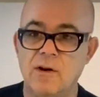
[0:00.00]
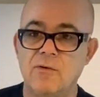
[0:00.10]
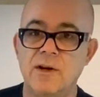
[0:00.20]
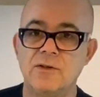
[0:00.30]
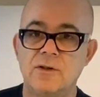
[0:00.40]

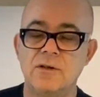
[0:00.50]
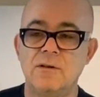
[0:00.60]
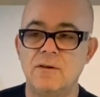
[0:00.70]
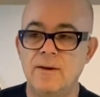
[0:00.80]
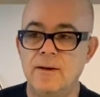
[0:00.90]
restaurant.
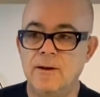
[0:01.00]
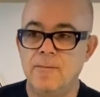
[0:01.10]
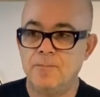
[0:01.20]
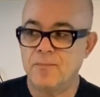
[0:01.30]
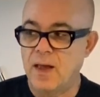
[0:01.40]

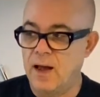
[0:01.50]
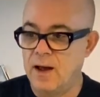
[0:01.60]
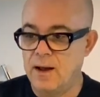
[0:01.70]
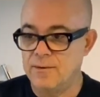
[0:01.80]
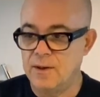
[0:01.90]

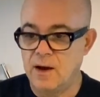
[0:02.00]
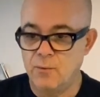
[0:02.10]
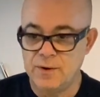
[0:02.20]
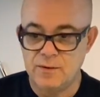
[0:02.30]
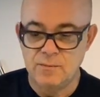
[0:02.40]
And
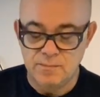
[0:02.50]
we've